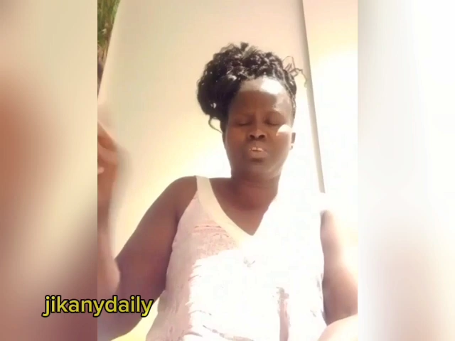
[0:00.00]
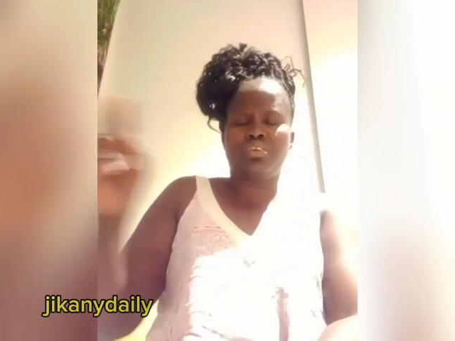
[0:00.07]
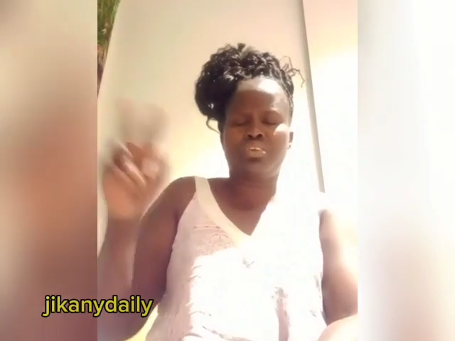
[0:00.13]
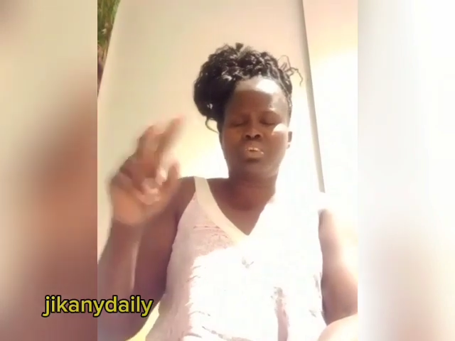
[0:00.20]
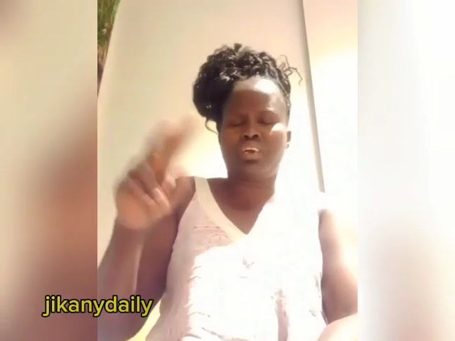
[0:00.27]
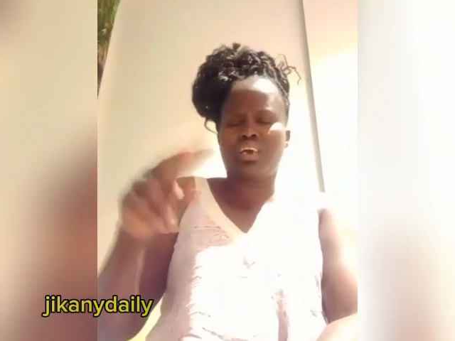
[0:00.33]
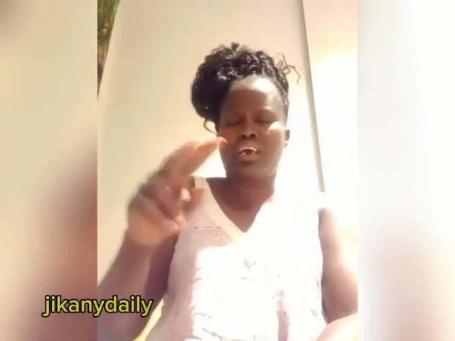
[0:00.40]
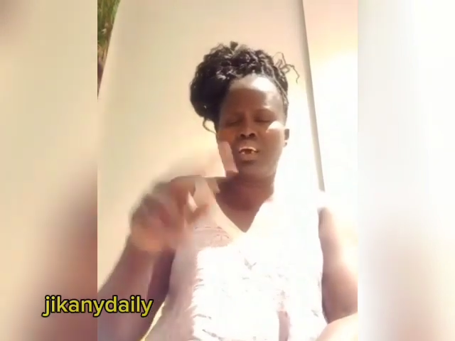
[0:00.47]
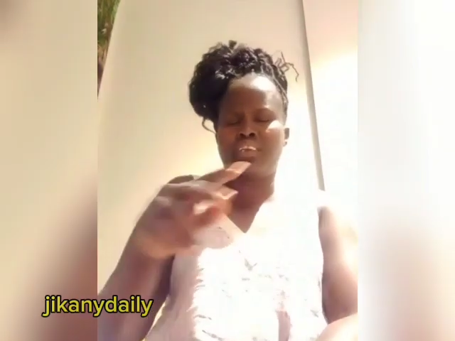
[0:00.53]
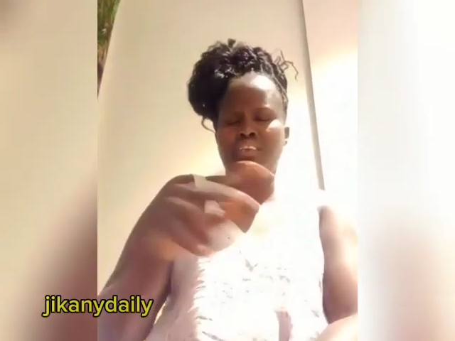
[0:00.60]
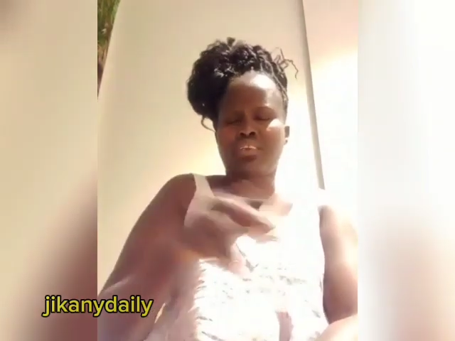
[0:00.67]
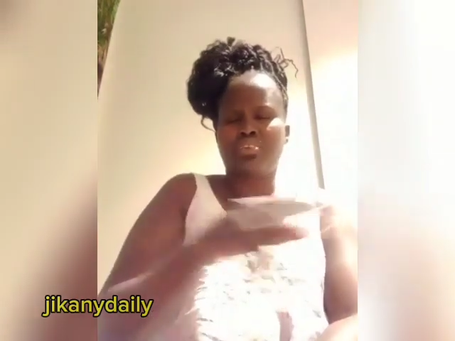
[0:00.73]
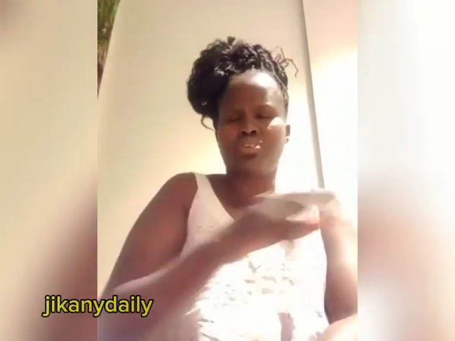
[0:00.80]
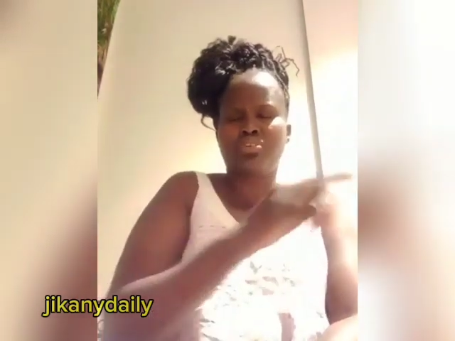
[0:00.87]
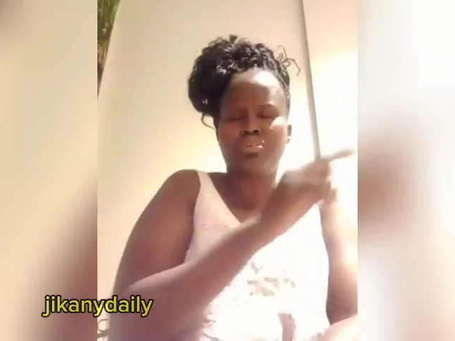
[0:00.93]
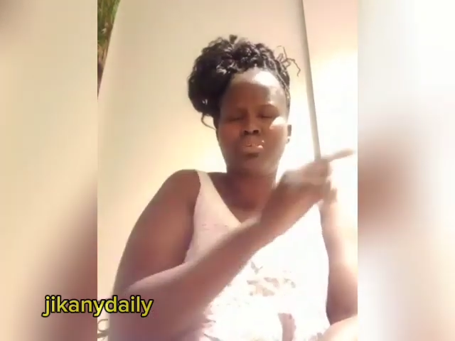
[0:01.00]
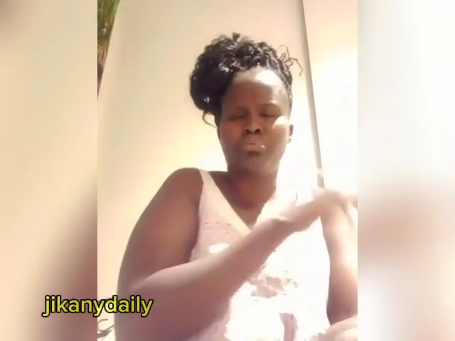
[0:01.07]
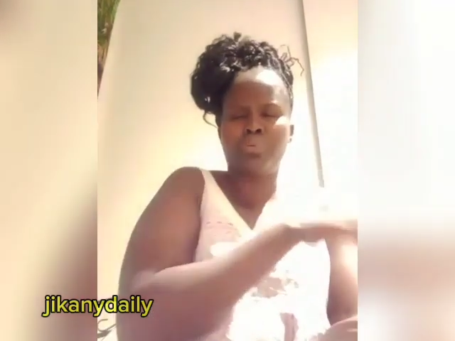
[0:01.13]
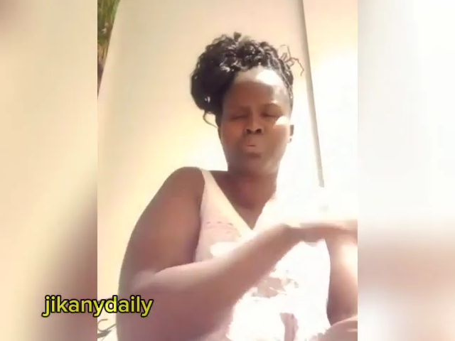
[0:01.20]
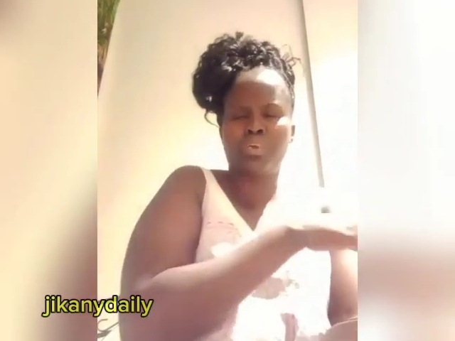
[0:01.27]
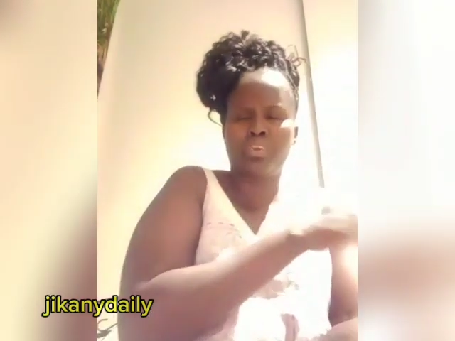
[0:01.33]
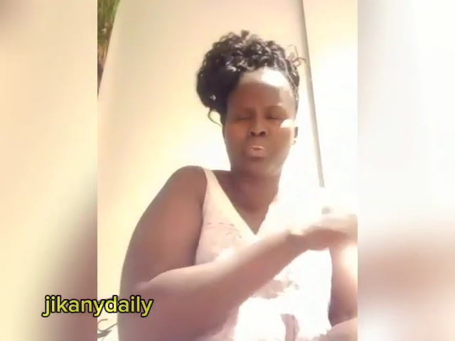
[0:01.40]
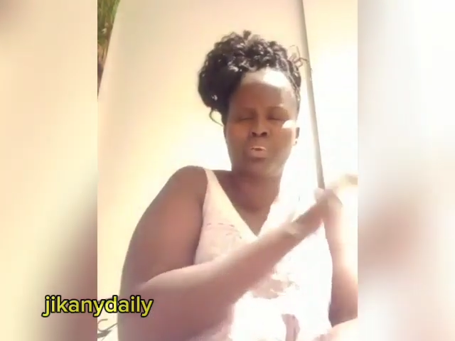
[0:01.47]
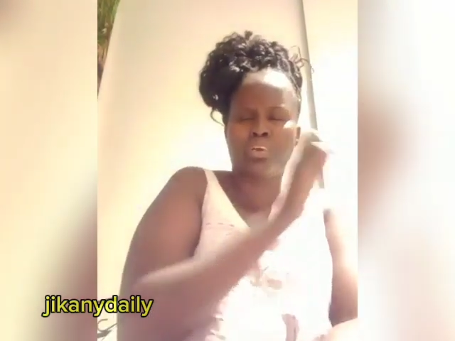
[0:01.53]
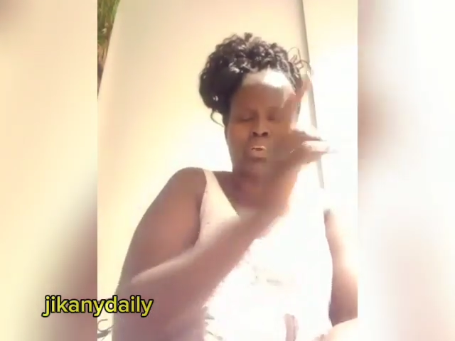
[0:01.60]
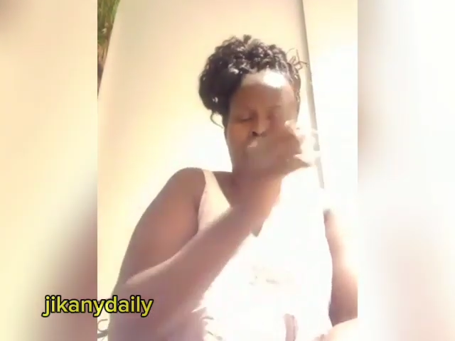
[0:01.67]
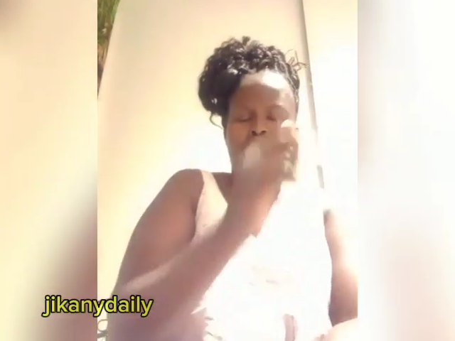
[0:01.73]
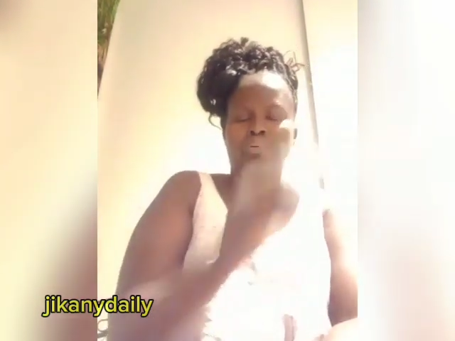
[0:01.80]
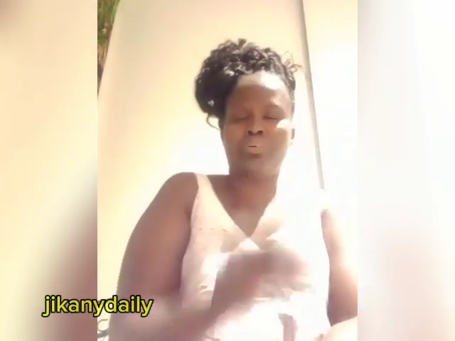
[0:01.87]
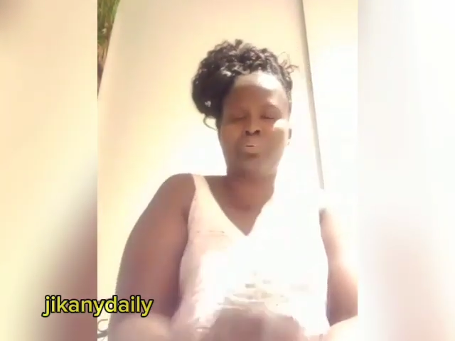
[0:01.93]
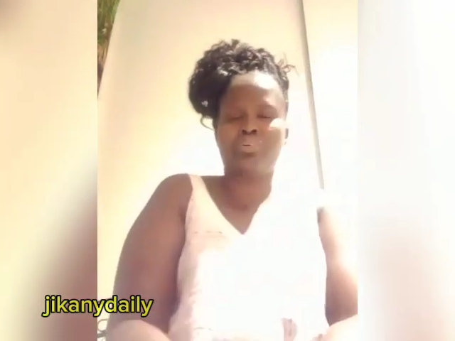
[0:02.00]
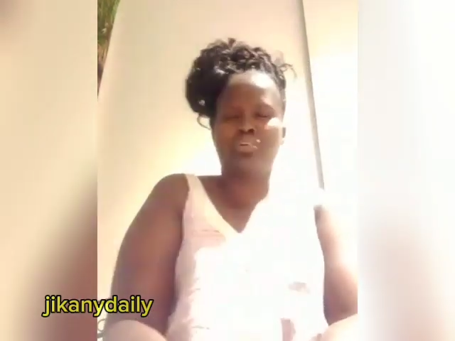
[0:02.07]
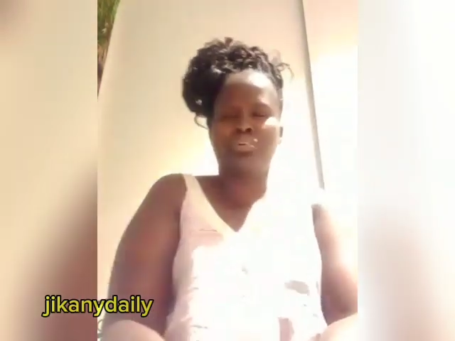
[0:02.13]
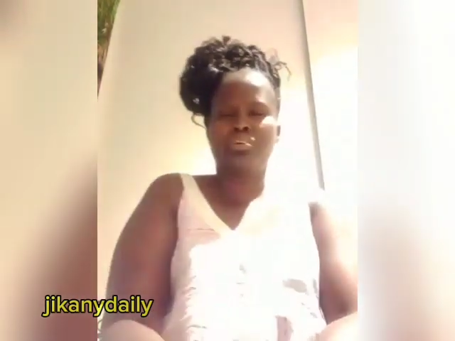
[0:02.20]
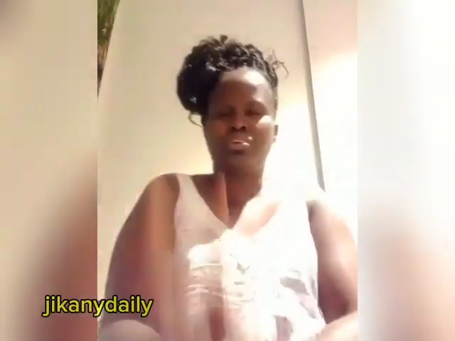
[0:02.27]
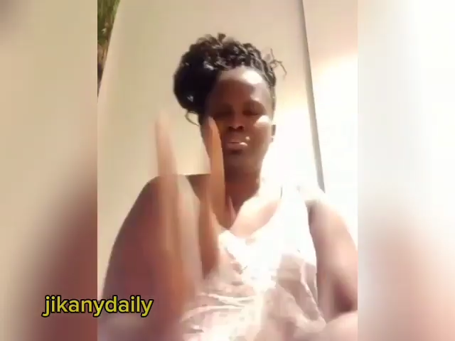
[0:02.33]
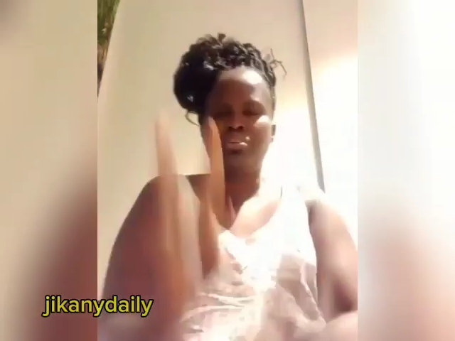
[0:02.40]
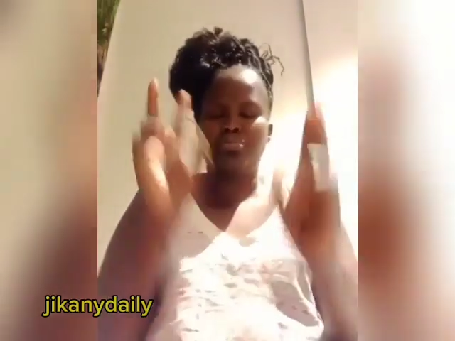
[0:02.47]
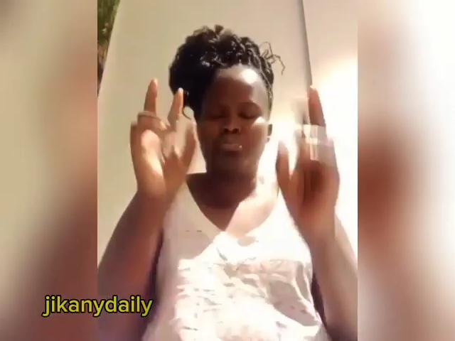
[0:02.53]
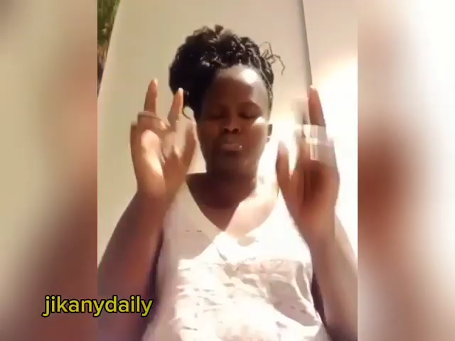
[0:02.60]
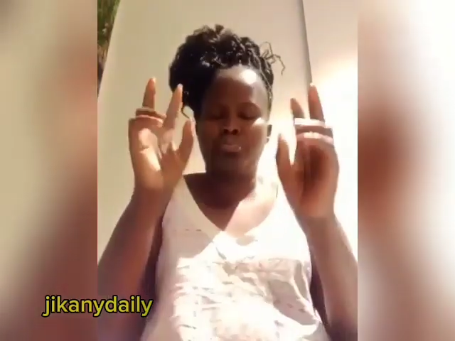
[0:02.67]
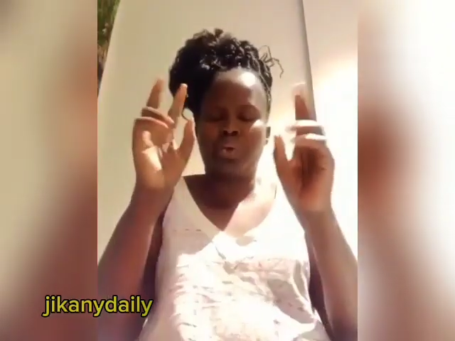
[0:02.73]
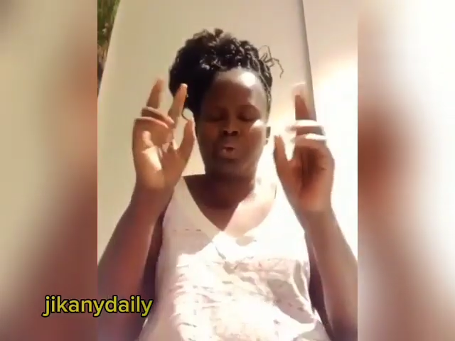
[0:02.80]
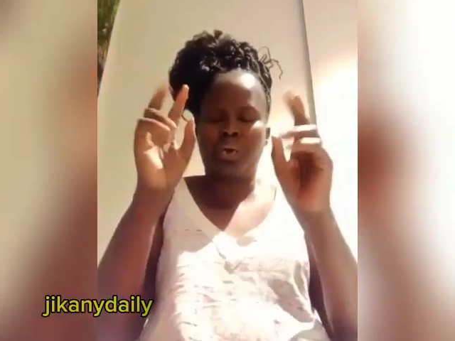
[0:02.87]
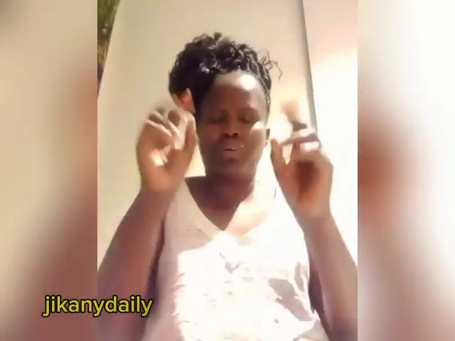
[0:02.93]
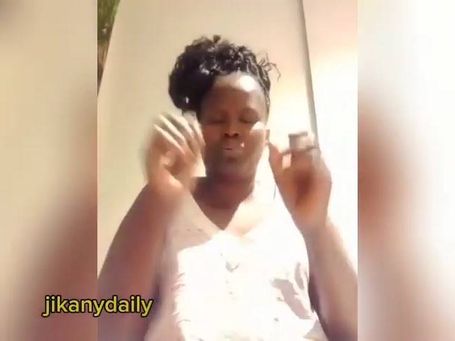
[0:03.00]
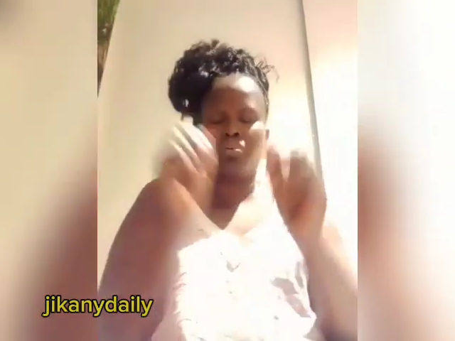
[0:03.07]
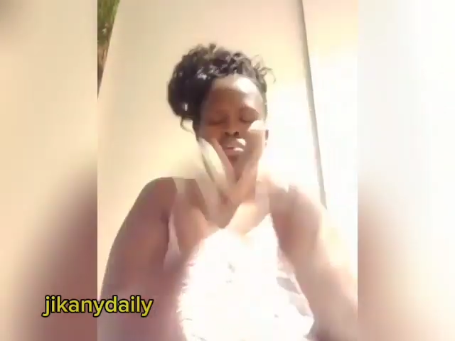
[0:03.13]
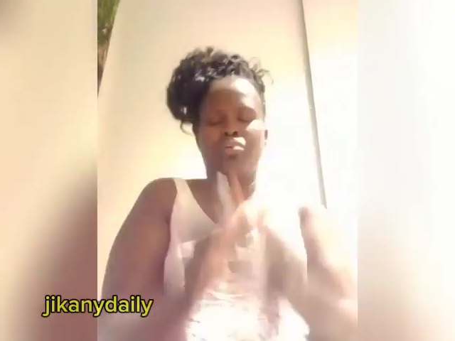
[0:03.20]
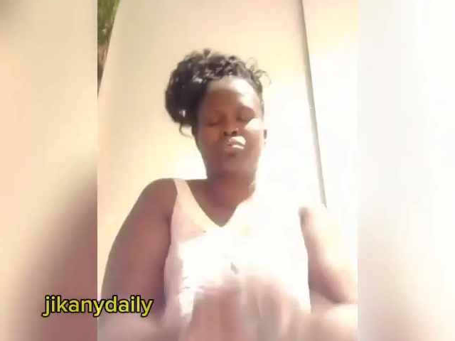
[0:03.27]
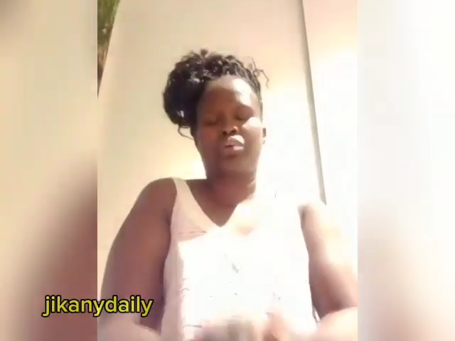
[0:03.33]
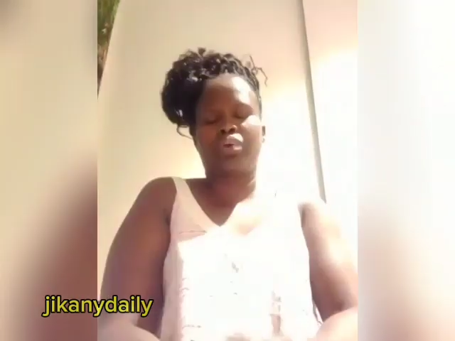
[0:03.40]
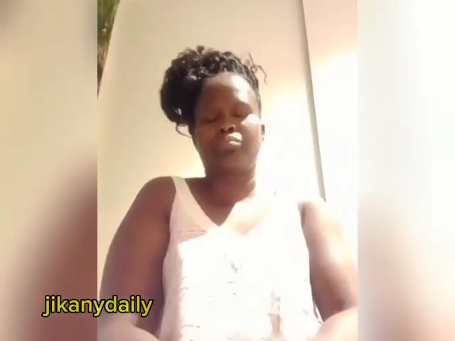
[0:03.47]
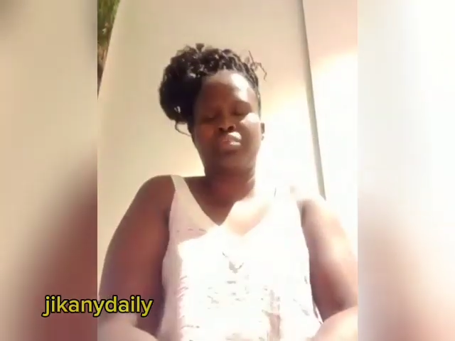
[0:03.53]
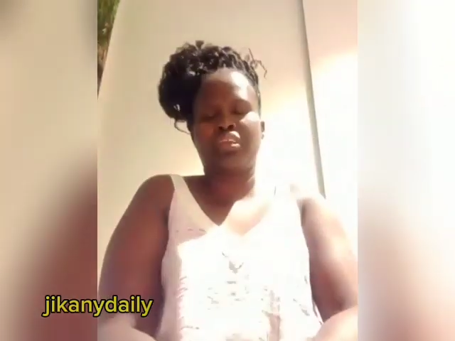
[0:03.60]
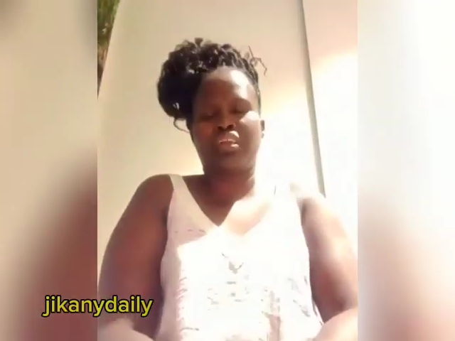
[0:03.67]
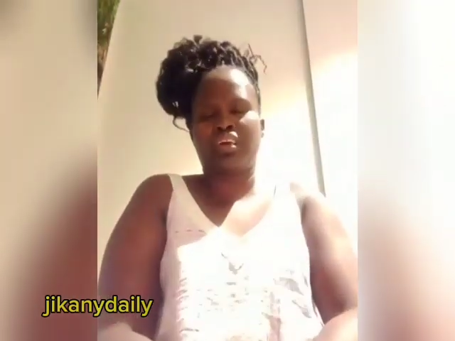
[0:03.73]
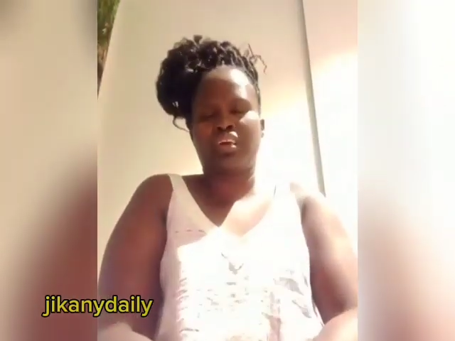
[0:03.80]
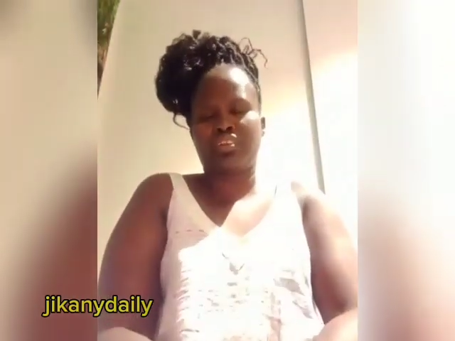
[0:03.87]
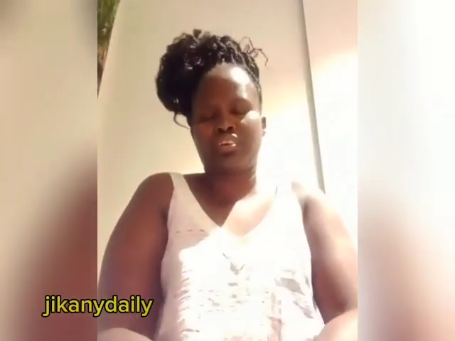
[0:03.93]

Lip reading: take a hunting go to monitor a yo. Be I were around coming up.